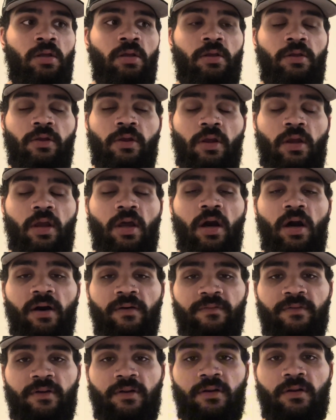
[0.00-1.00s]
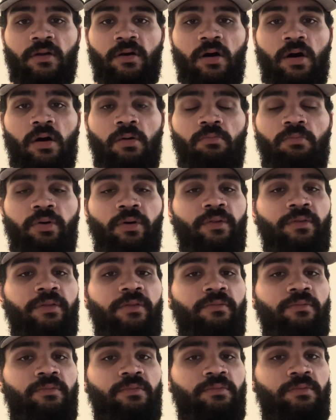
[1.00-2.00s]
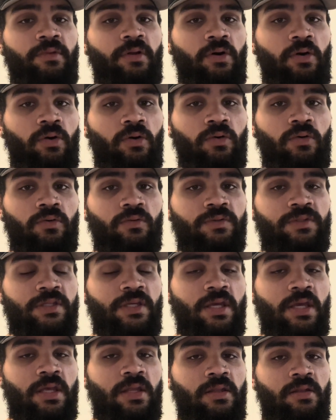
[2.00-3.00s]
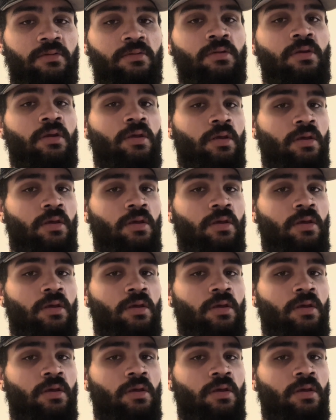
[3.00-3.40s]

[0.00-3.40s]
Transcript: You're covered on both of the holes in